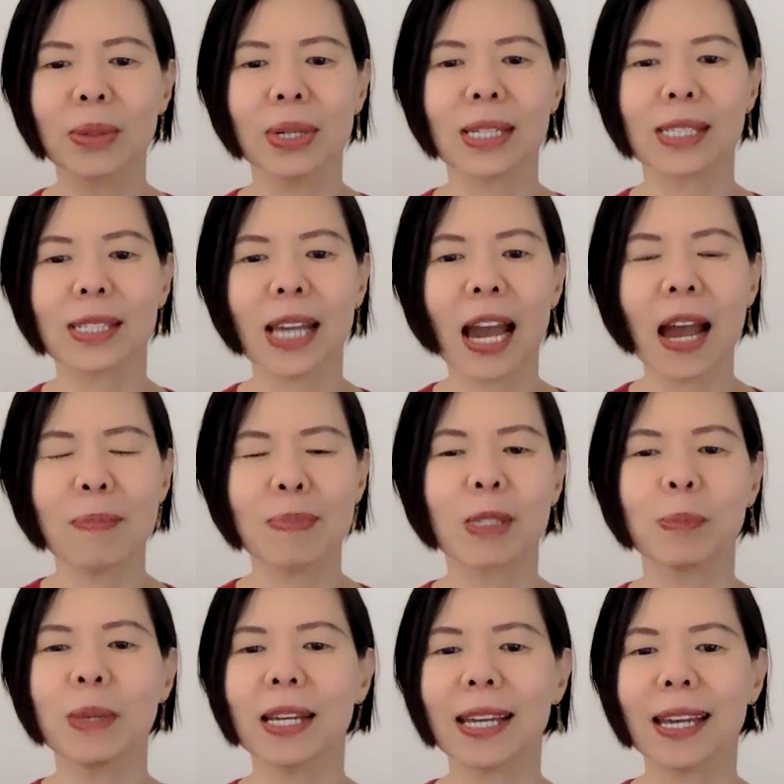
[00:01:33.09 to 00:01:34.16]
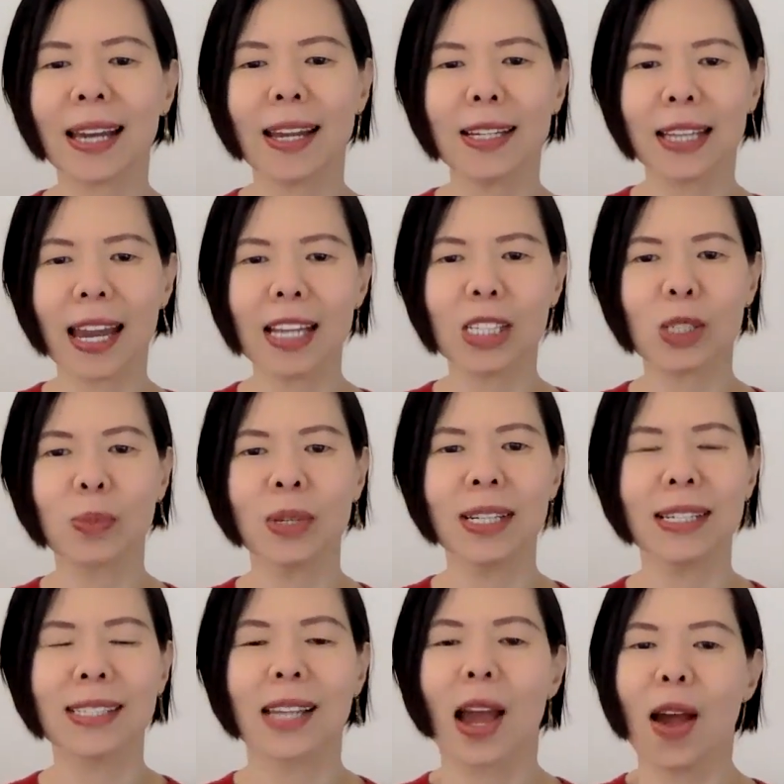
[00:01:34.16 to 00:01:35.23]
accept speaking
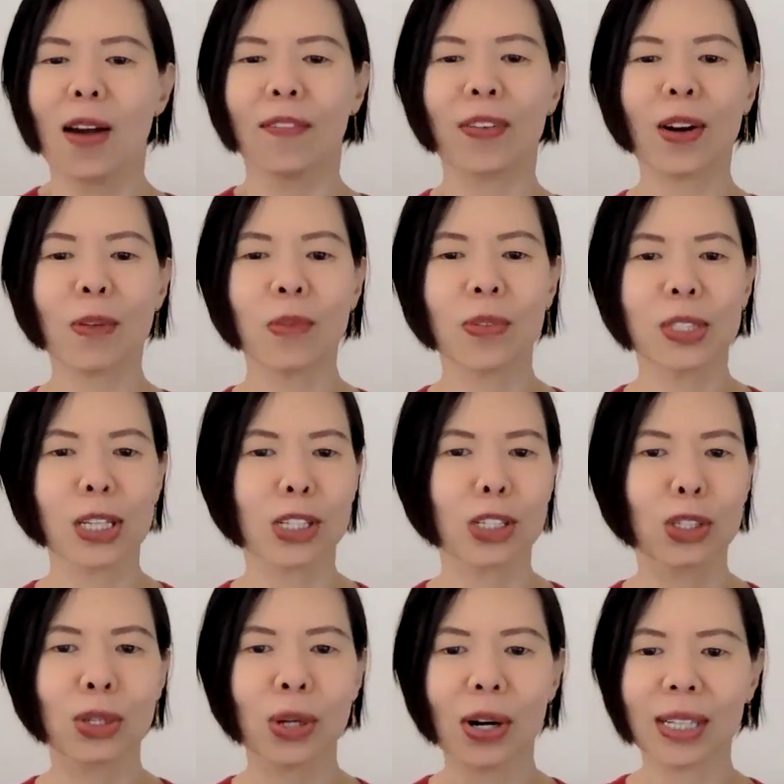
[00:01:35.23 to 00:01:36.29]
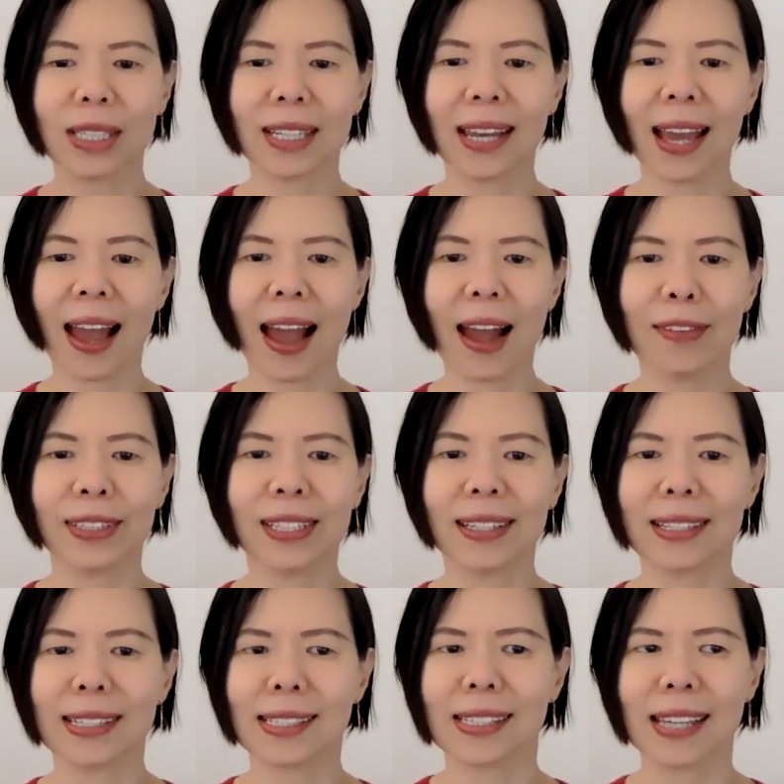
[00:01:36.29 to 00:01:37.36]
engagements from just shortly
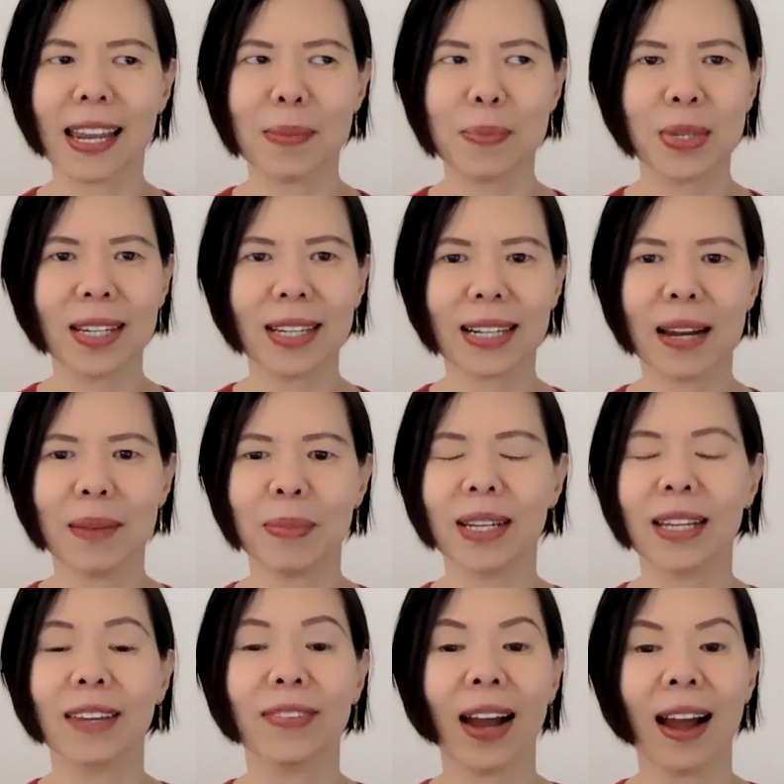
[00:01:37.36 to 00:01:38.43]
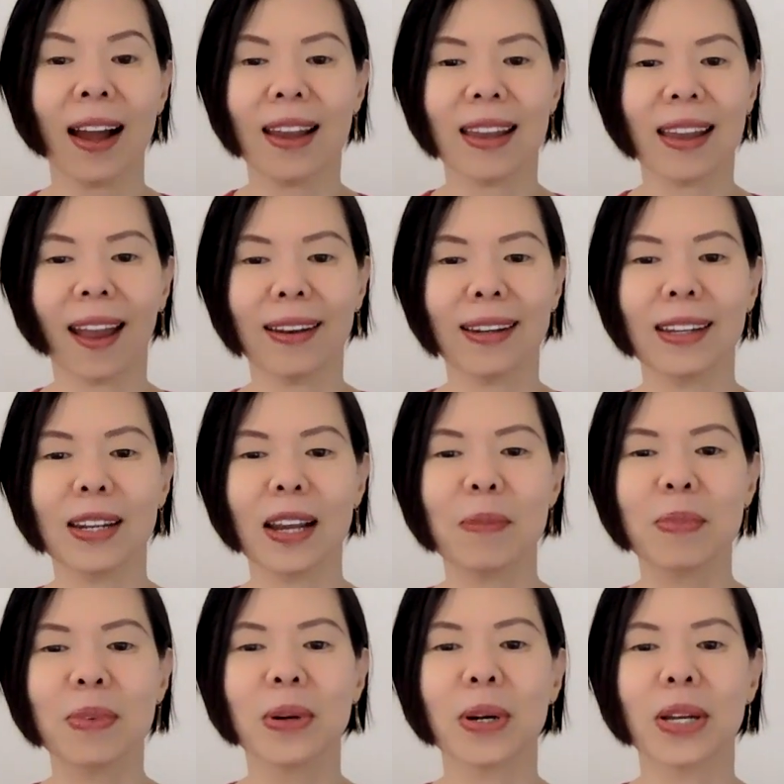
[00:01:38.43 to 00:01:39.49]
after same year. I believe I ended
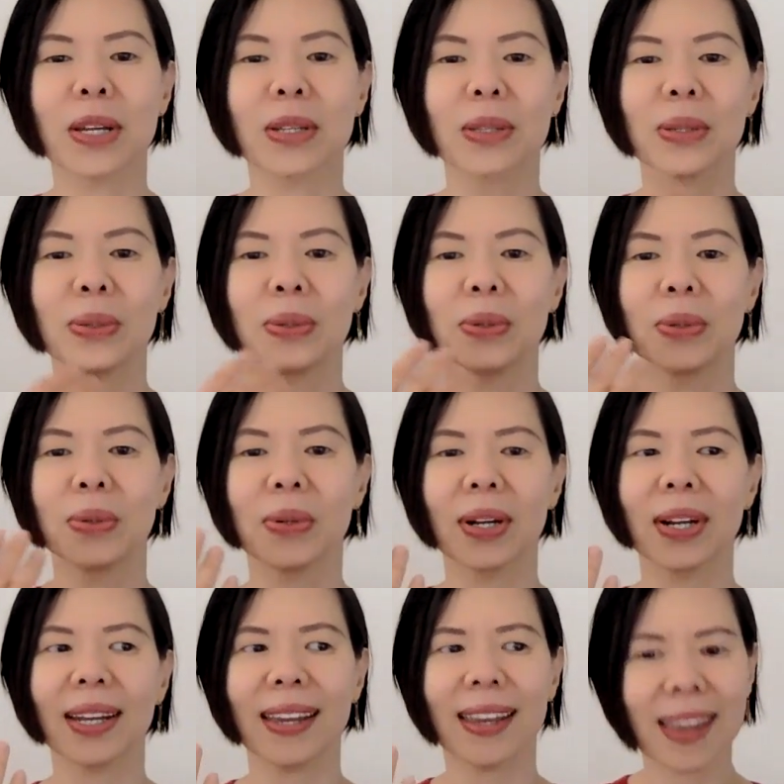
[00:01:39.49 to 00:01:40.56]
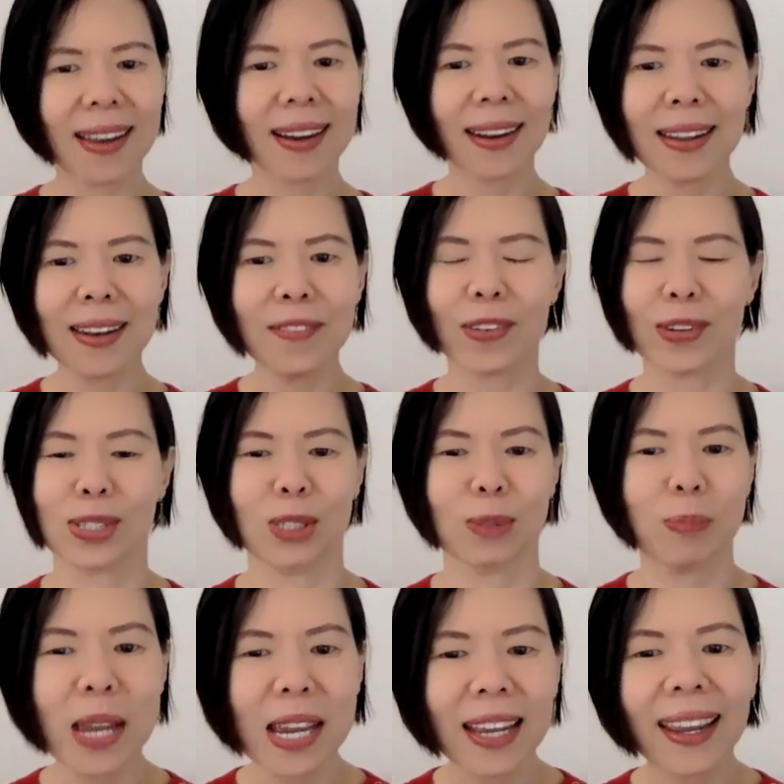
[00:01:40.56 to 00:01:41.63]
up going to England for
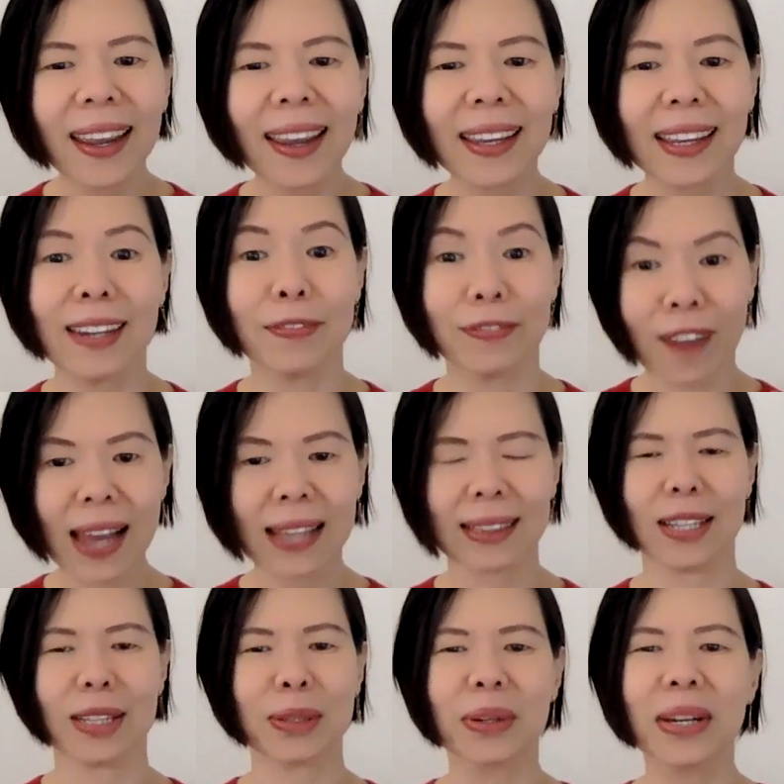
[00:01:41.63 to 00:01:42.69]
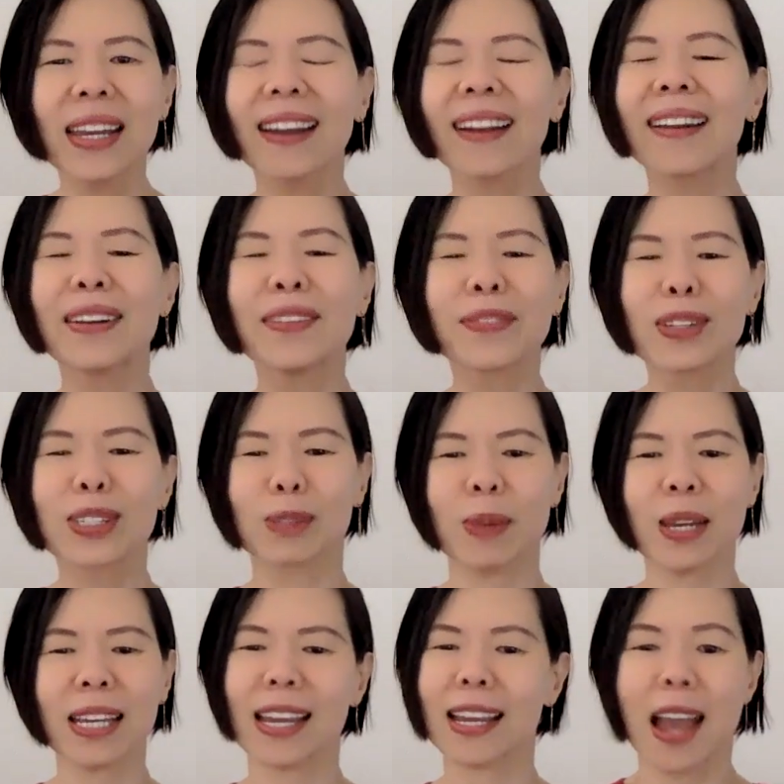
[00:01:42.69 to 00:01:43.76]
speaking, invited to England for
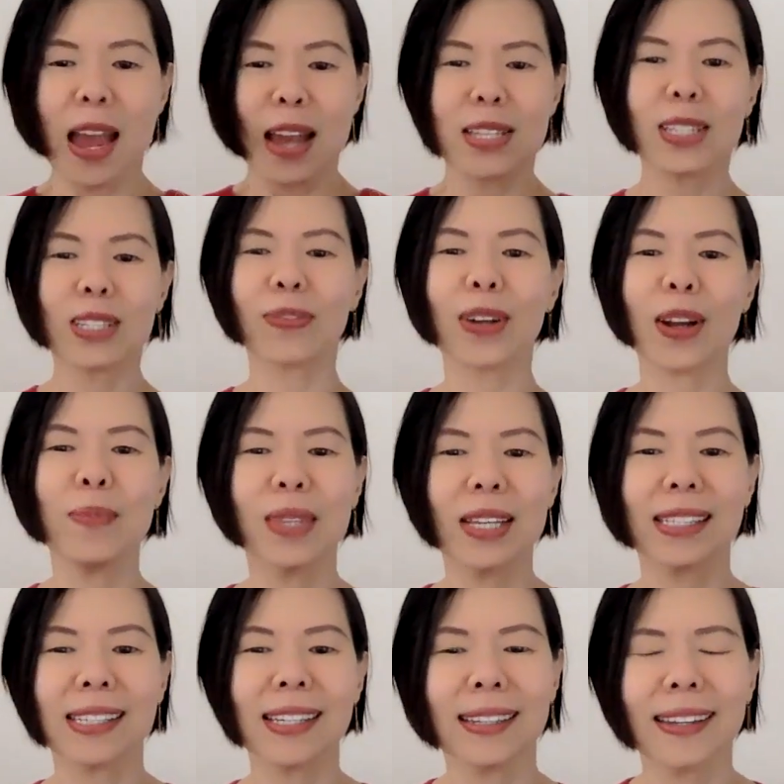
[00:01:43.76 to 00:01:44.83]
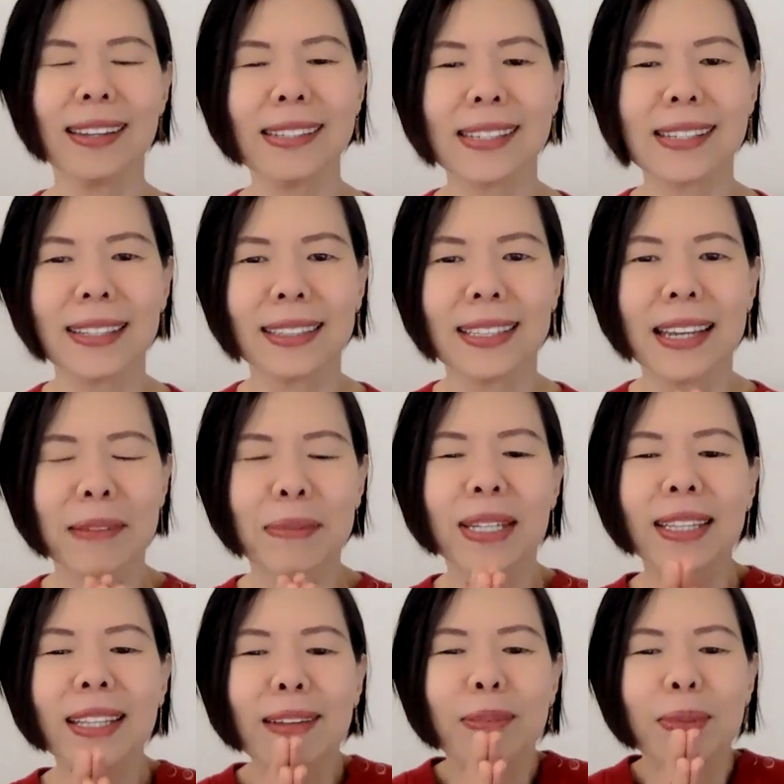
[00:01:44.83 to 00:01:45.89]
speaking, just from this initial thing,
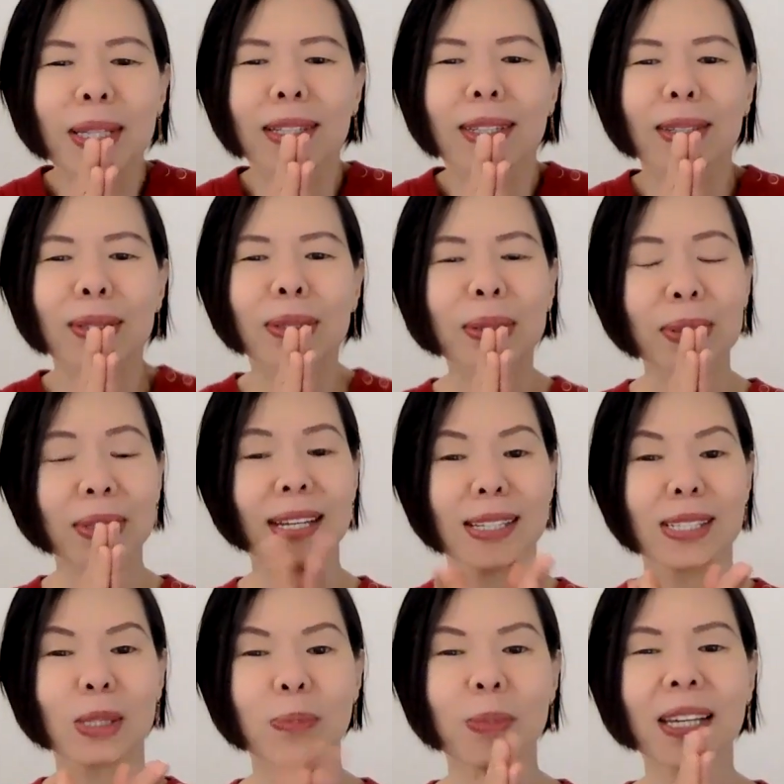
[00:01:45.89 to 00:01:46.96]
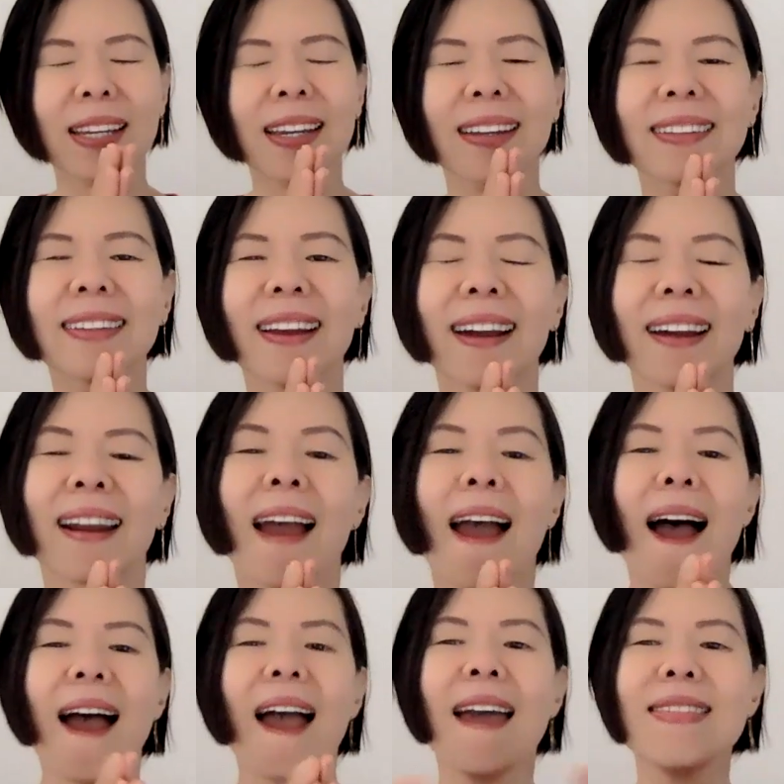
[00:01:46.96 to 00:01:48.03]
meeting with Gertrude and speaking there.
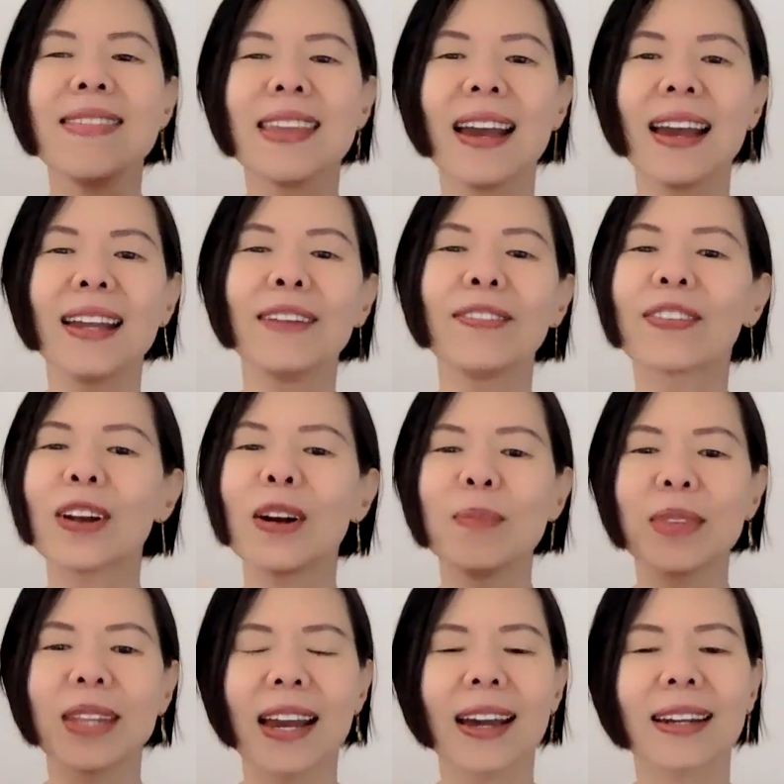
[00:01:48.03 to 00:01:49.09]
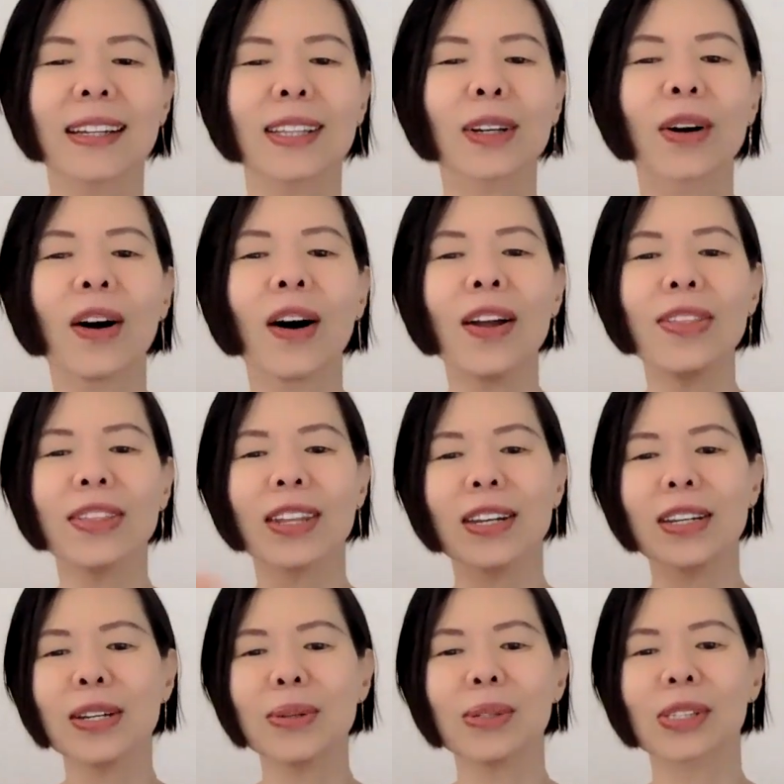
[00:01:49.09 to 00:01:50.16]
And then from there, it
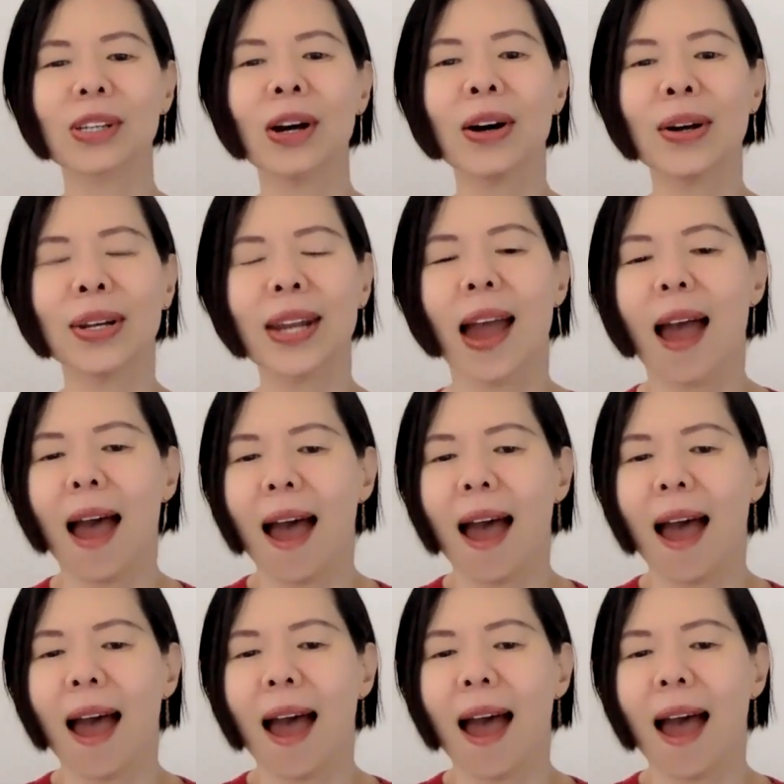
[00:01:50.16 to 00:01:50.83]
continues on.